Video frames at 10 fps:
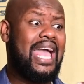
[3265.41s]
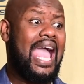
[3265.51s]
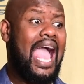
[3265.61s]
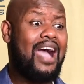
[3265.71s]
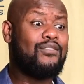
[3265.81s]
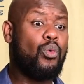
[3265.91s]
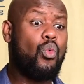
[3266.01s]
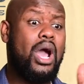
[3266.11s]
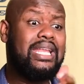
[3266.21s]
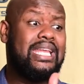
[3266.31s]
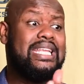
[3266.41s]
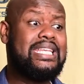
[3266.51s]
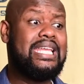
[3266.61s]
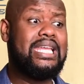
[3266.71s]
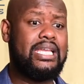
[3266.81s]
have what he
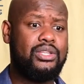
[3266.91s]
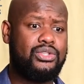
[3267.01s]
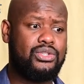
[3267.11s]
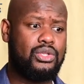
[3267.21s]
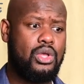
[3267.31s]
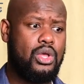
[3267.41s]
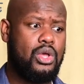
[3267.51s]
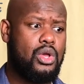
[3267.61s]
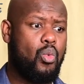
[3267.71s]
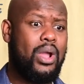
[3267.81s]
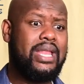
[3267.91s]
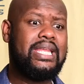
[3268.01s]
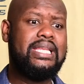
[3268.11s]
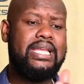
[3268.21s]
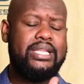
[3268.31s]
needs when
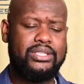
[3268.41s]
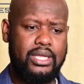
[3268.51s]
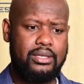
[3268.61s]
he needs it.